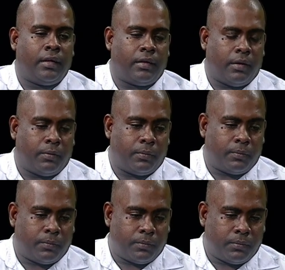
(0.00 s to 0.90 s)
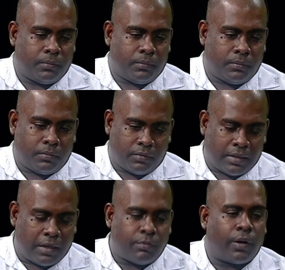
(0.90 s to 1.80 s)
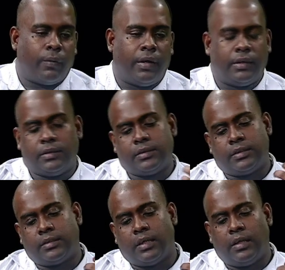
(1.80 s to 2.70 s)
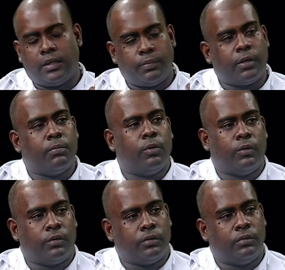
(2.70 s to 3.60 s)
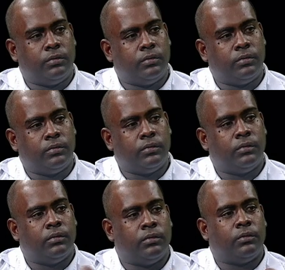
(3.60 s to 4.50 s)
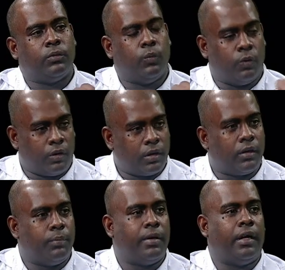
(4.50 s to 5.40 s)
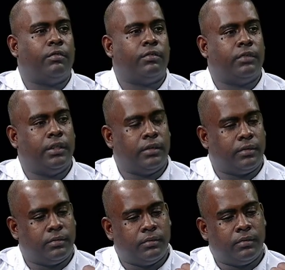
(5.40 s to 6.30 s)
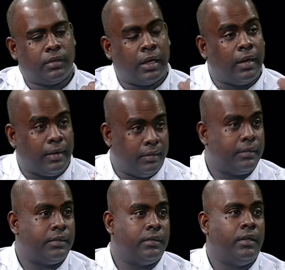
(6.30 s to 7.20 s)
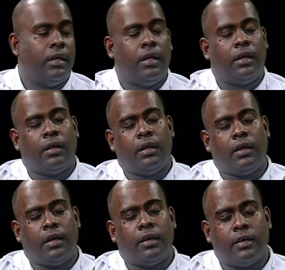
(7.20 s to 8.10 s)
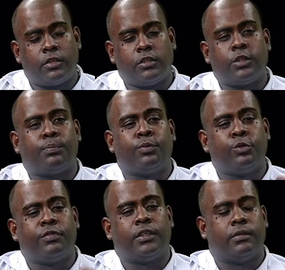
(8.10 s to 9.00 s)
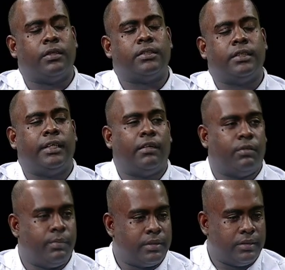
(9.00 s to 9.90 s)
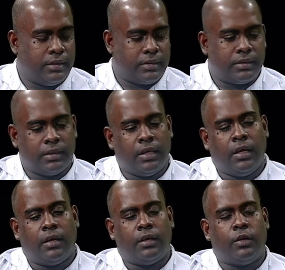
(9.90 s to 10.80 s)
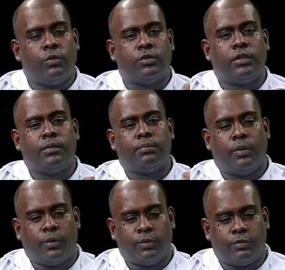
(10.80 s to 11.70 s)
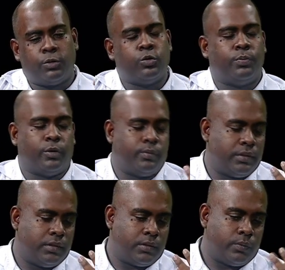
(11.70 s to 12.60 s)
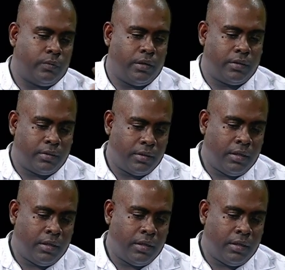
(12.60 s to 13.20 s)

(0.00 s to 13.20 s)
Now, that requires a little bit more work on behalf of the client. In addition to proving to us that they have a business, they usually borrow for two purposes. One,